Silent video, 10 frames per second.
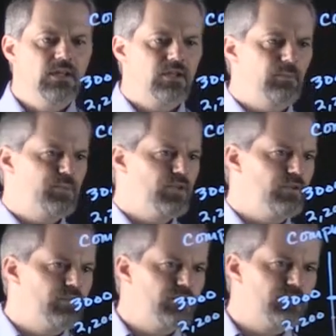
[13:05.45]

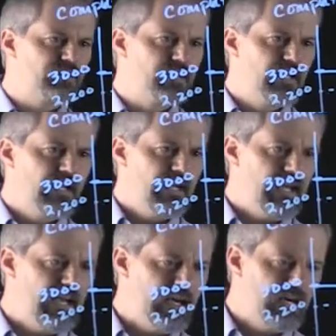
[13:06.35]
computers
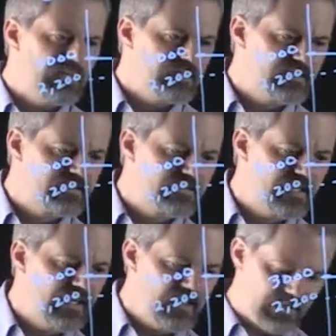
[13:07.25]
and let's
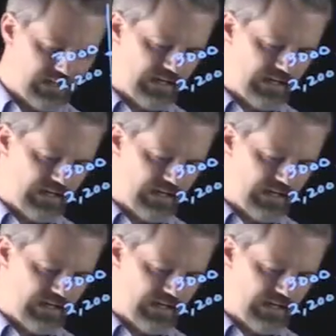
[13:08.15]
say,